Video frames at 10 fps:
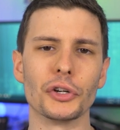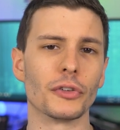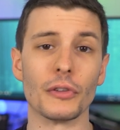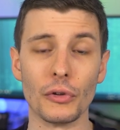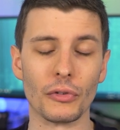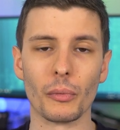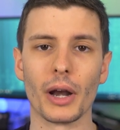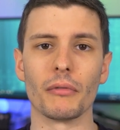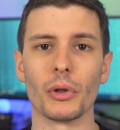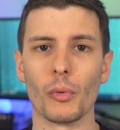then just use it
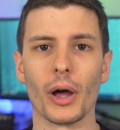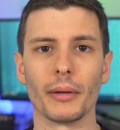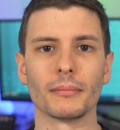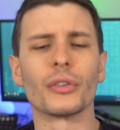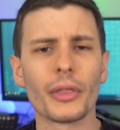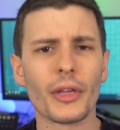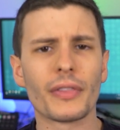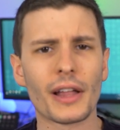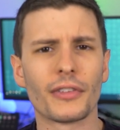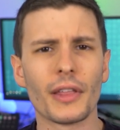whenever you want. So I think
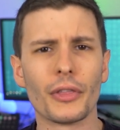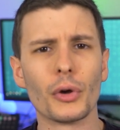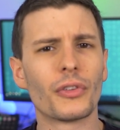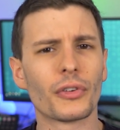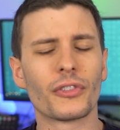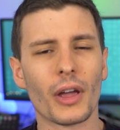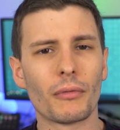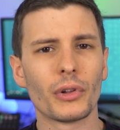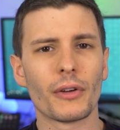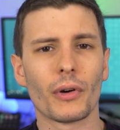that's it. Those are
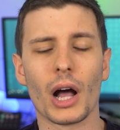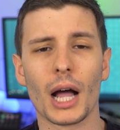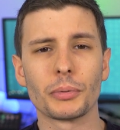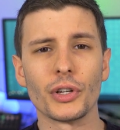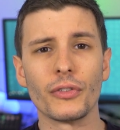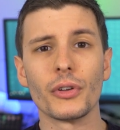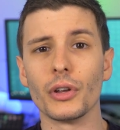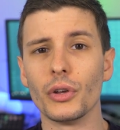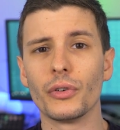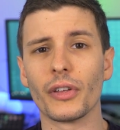several different options you
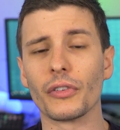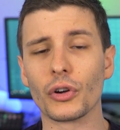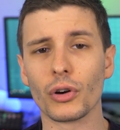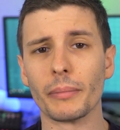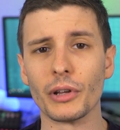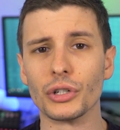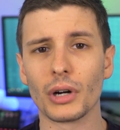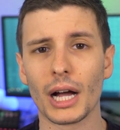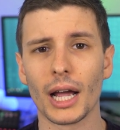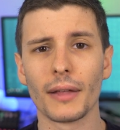can use as encrypted
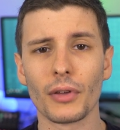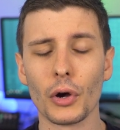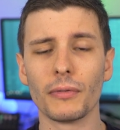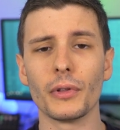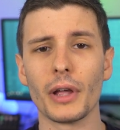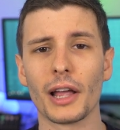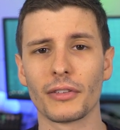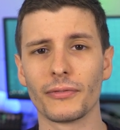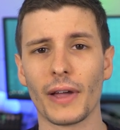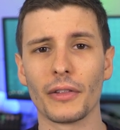drives. Hopefully you
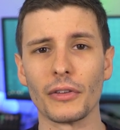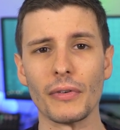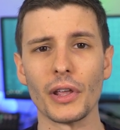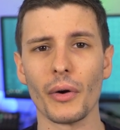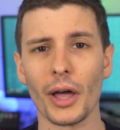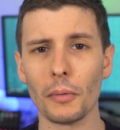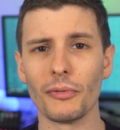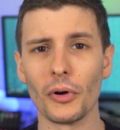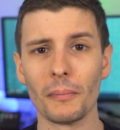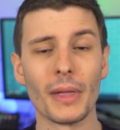guys found this video
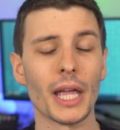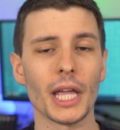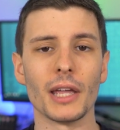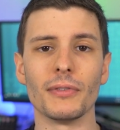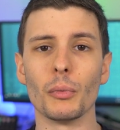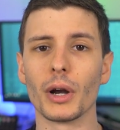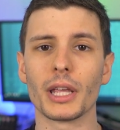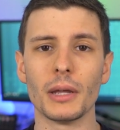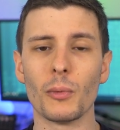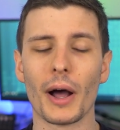helpful. If you want
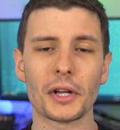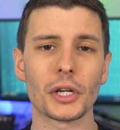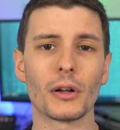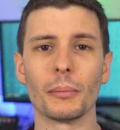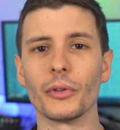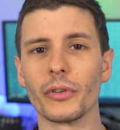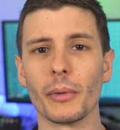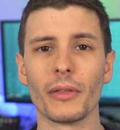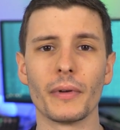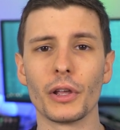to keep watching, I'll put some
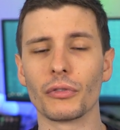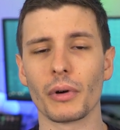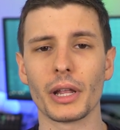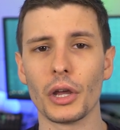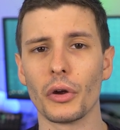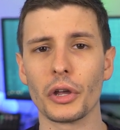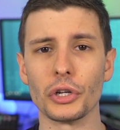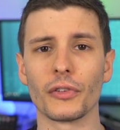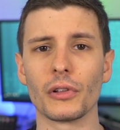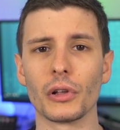other videos right here. You can just